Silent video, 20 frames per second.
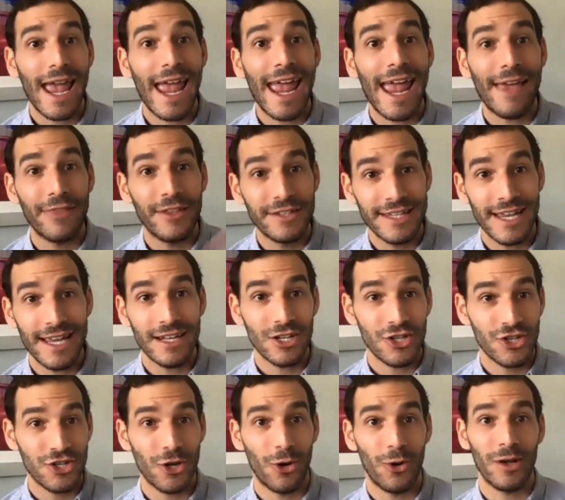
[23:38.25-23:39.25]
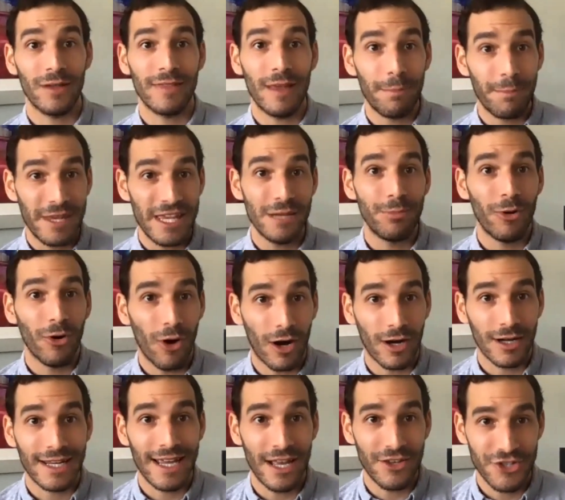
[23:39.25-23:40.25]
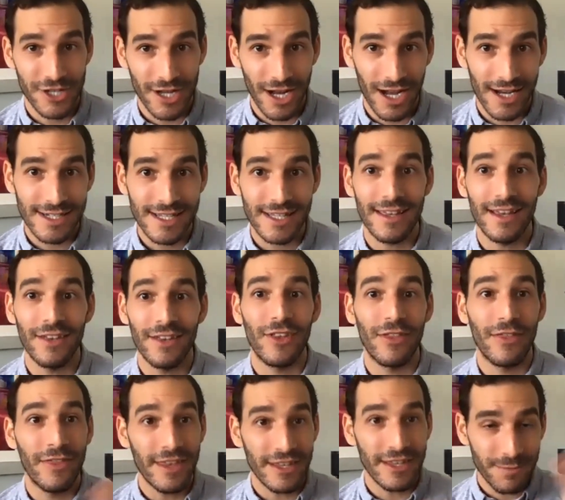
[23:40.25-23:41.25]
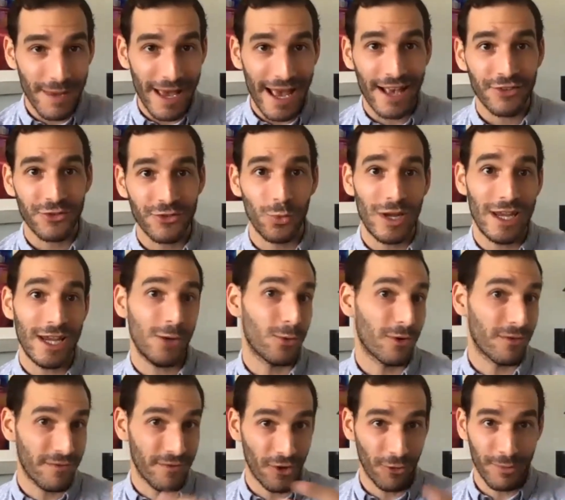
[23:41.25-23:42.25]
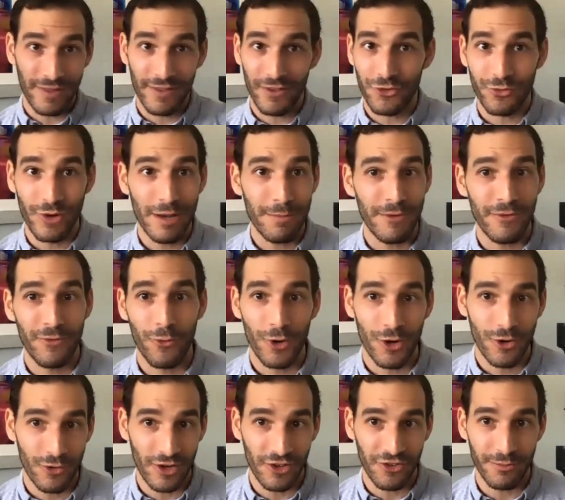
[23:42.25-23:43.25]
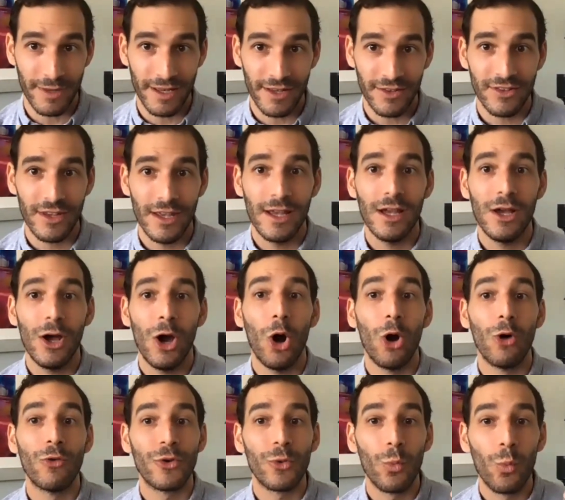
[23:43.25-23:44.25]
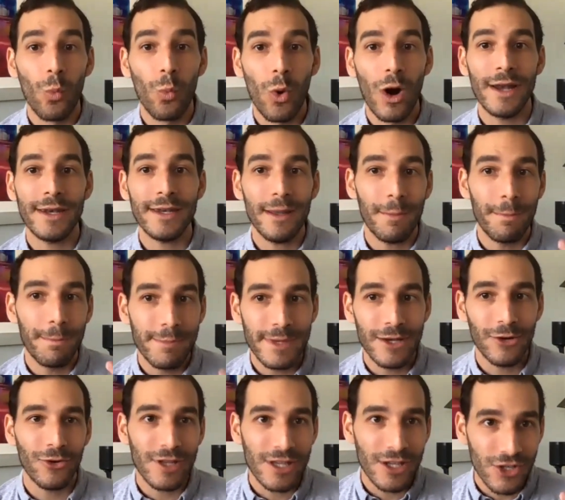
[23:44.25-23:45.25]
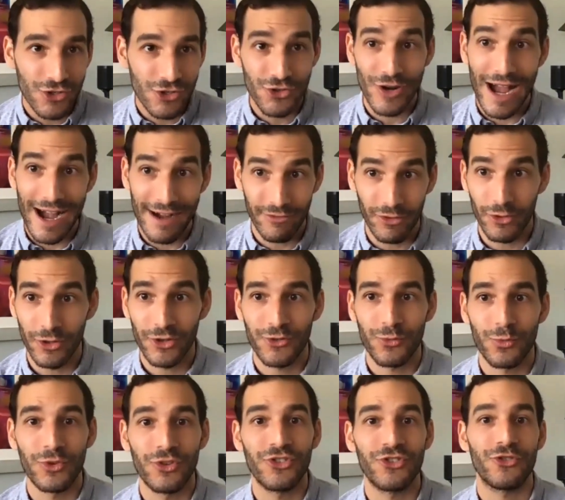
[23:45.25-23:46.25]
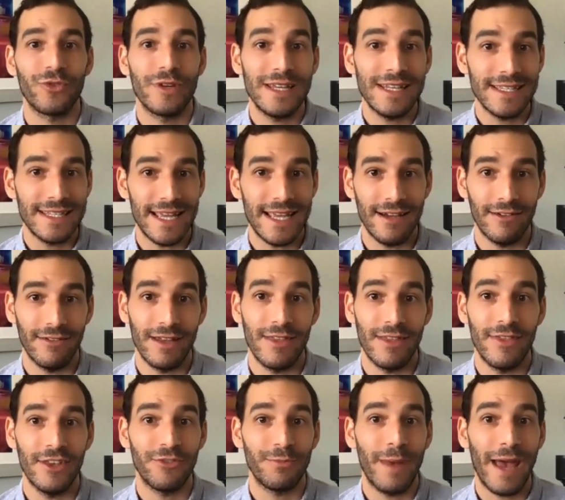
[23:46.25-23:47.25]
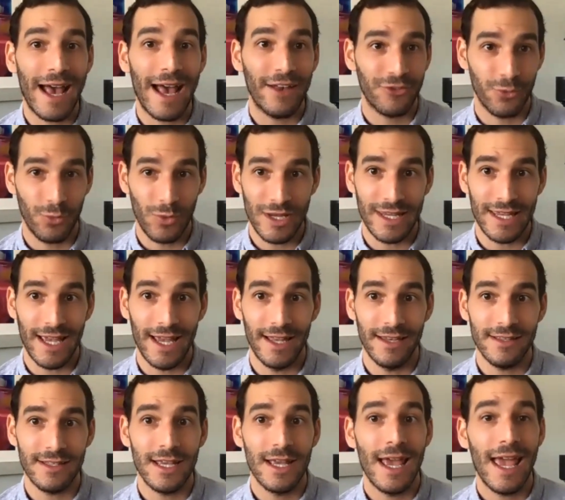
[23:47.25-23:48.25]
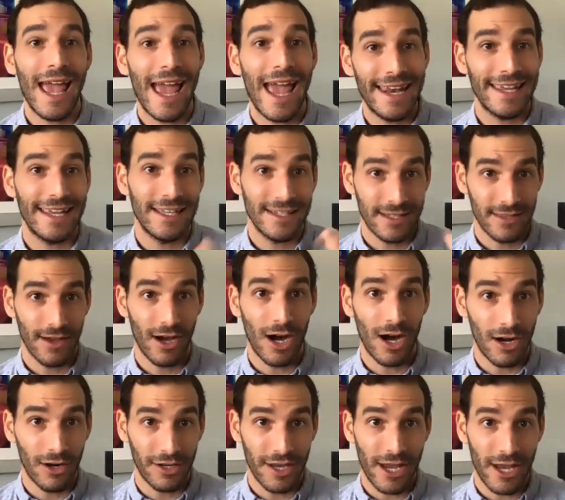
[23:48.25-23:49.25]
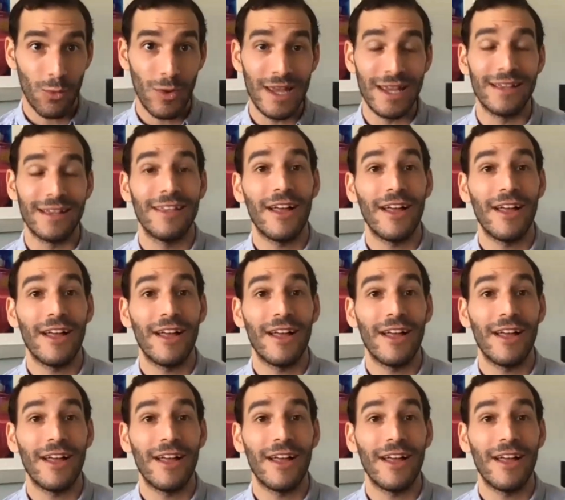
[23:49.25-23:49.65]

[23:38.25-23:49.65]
And the data is showing that people are catching on to this. This past week, we're filming this right before Christmas, over 1 million travelers were screened daily this past weekend, heading into the holiday week.